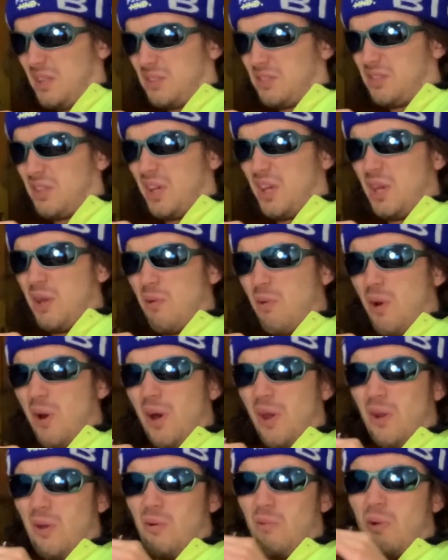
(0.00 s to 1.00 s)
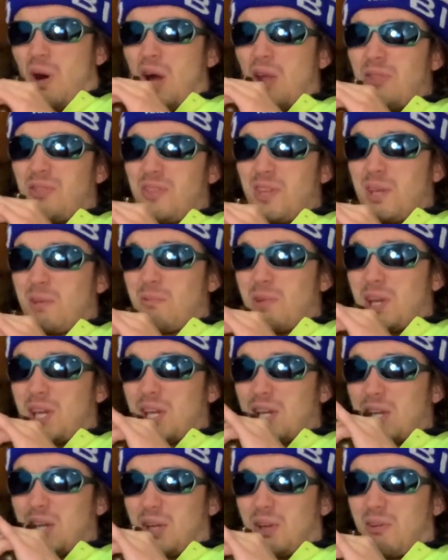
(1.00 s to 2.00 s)
Tell you what, one thing we
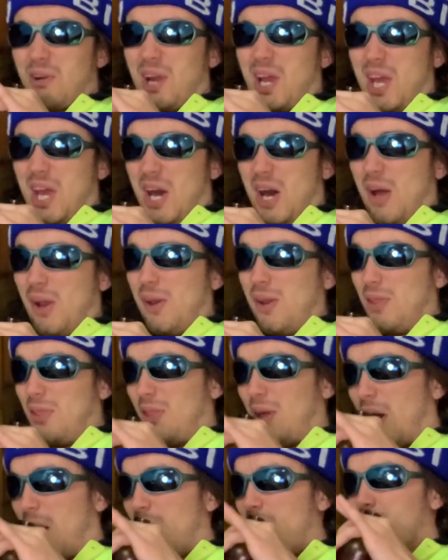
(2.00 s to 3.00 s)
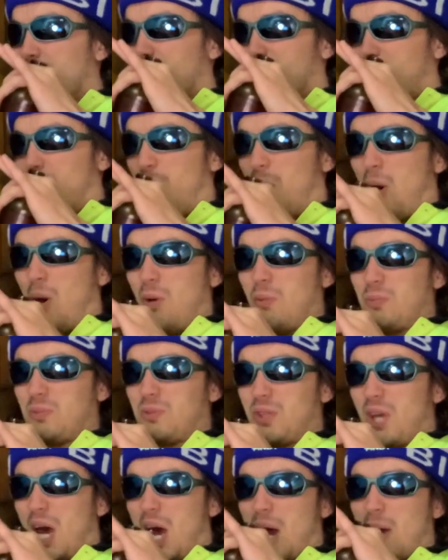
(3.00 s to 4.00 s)
can agree on, those
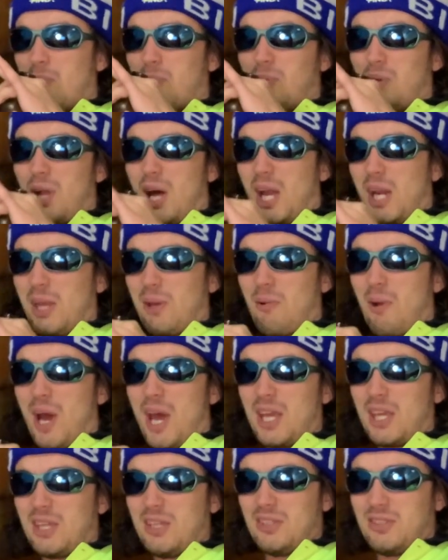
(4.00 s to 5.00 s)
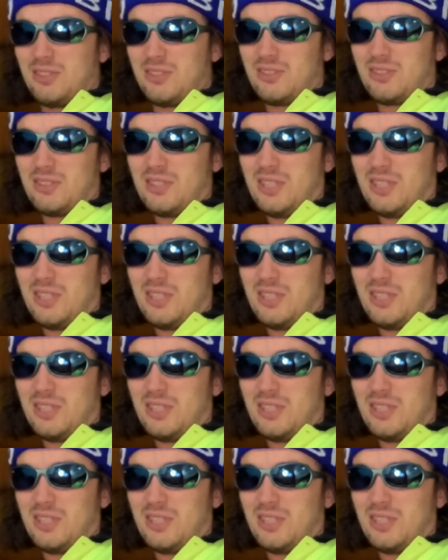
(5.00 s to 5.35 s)
poms are bloody wankers.